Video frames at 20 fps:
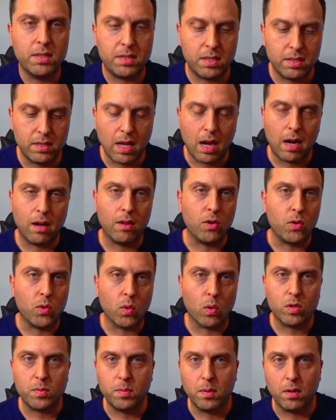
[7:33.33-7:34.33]
this is not an
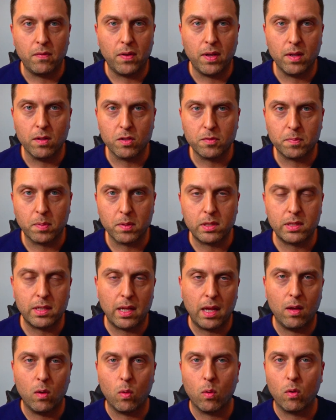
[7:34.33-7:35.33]
endorsement of Hills per
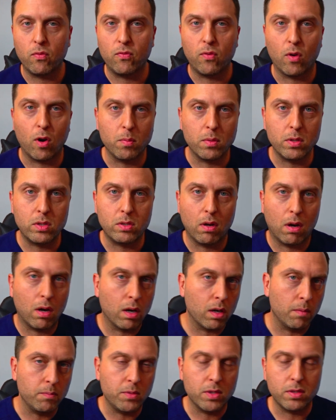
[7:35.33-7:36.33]
se or Farmer's
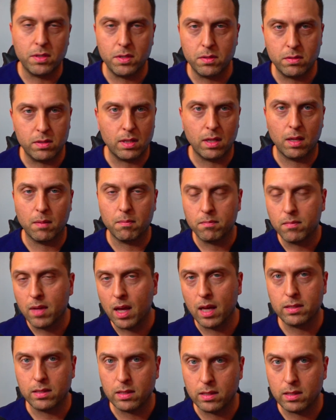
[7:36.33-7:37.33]
Dog. I'm just using them as